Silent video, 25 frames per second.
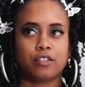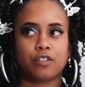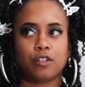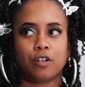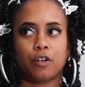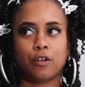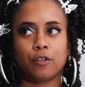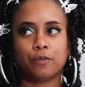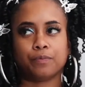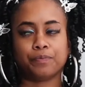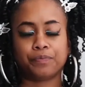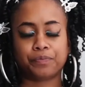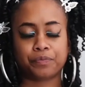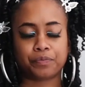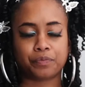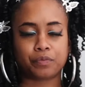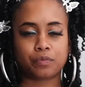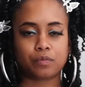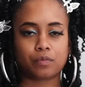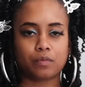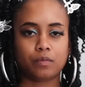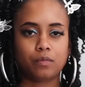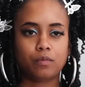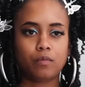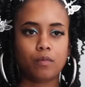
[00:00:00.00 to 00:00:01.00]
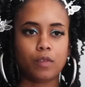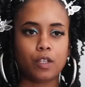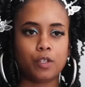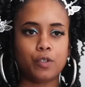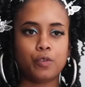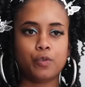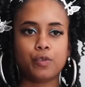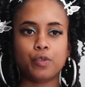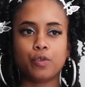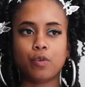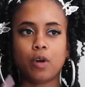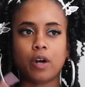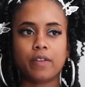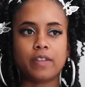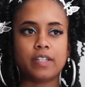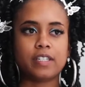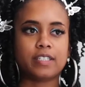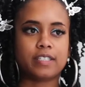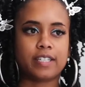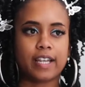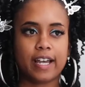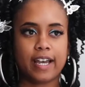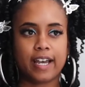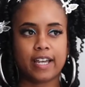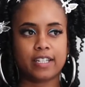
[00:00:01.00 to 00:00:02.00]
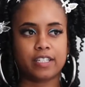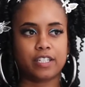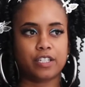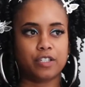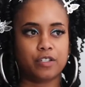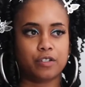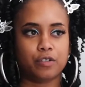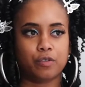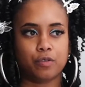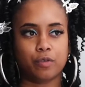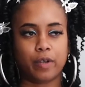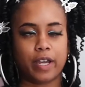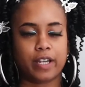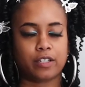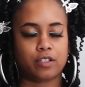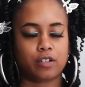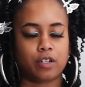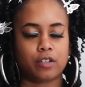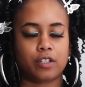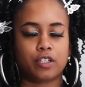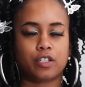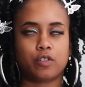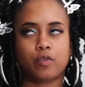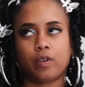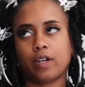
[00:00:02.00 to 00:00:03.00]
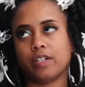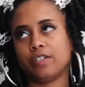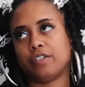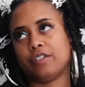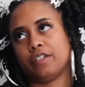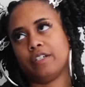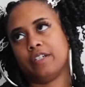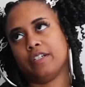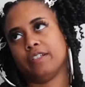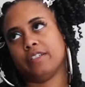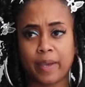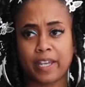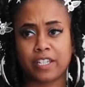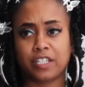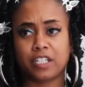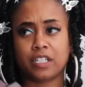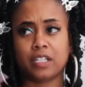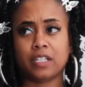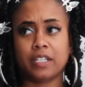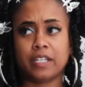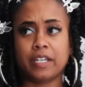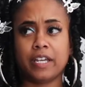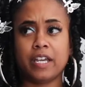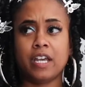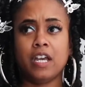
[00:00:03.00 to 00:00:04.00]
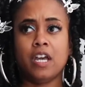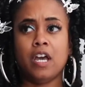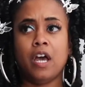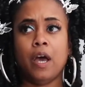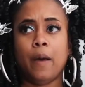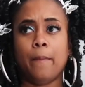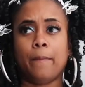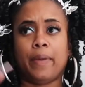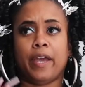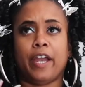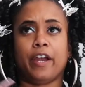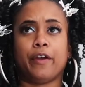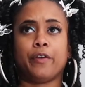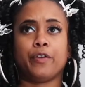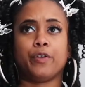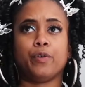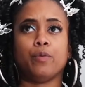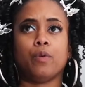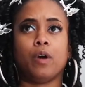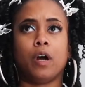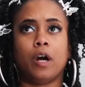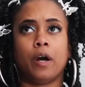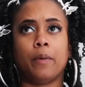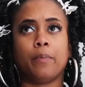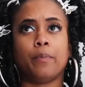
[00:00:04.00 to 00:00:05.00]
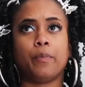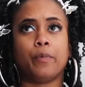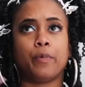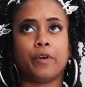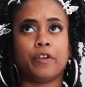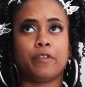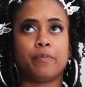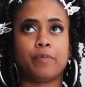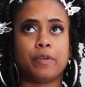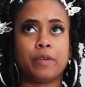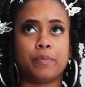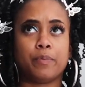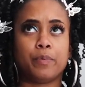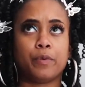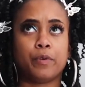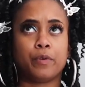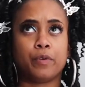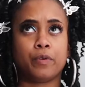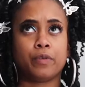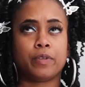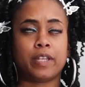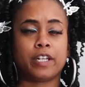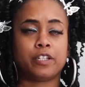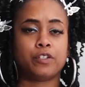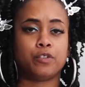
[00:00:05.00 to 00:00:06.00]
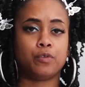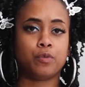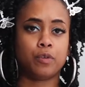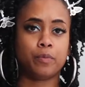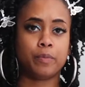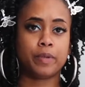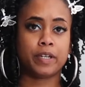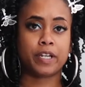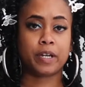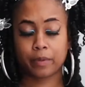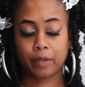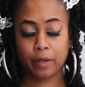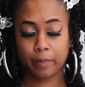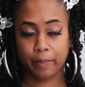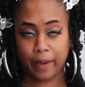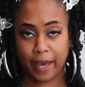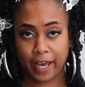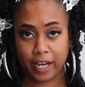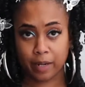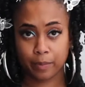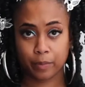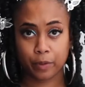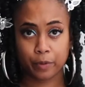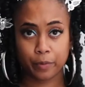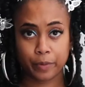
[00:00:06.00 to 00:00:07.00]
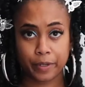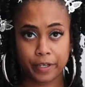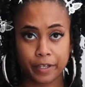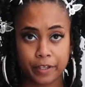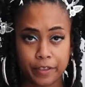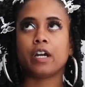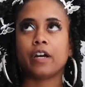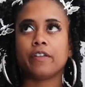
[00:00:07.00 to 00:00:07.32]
So you do all these tests and you answer all these questions, basically pair you up with people that you would be compatible with.